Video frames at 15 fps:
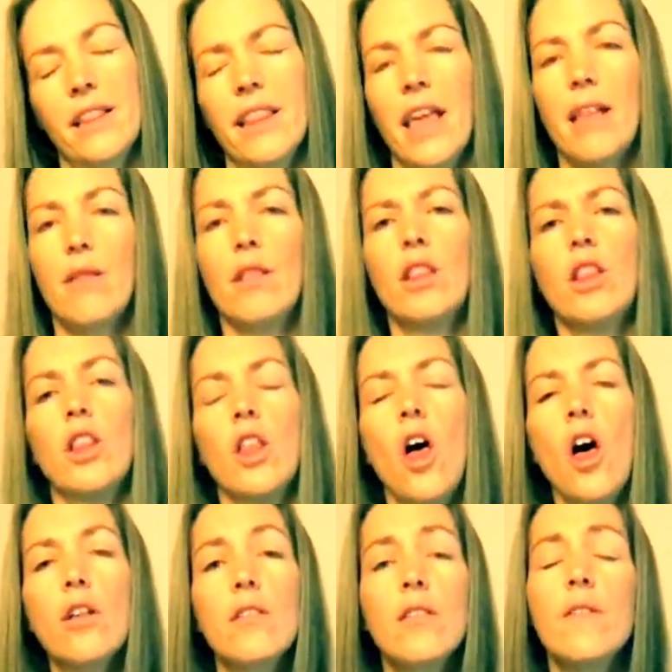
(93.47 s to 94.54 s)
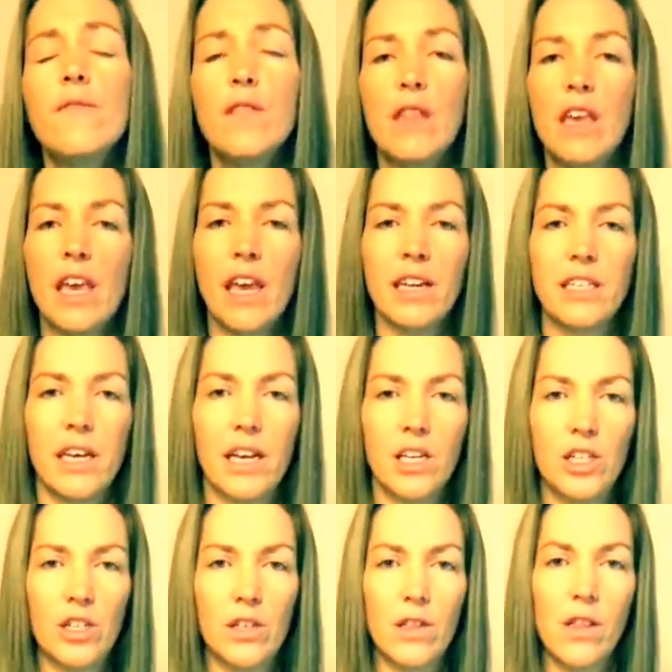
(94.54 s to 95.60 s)
There's lots of singing
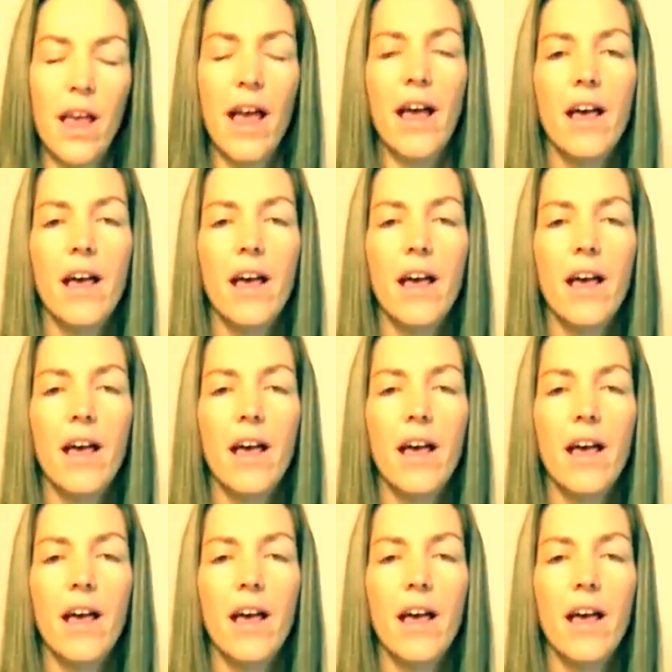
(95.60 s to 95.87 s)
teachers